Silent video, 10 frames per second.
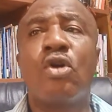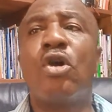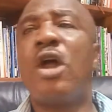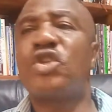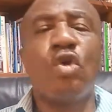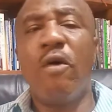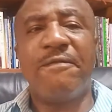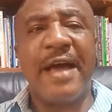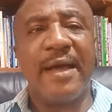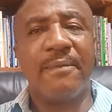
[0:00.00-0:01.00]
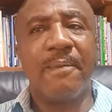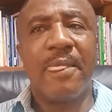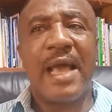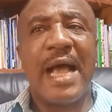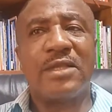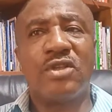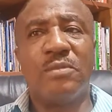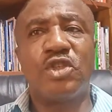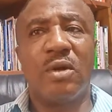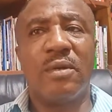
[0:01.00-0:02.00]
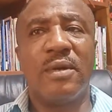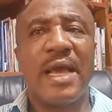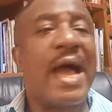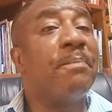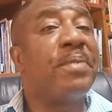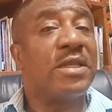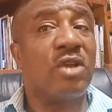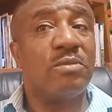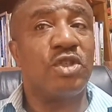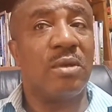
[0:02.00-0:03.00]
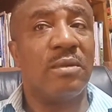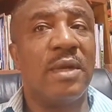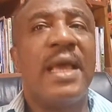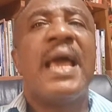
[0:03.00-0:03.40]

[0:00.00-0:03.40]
cross over assumption and presumption,